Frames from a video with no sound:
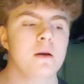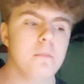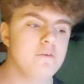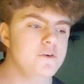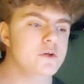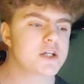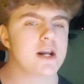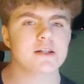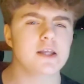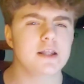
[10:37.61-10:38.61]
my views
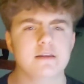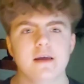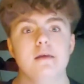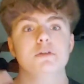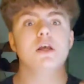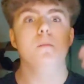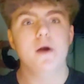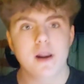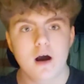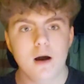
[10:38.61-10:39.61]
kind of stayed the same, some
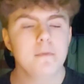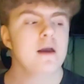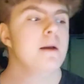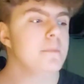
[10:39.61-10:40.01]
went up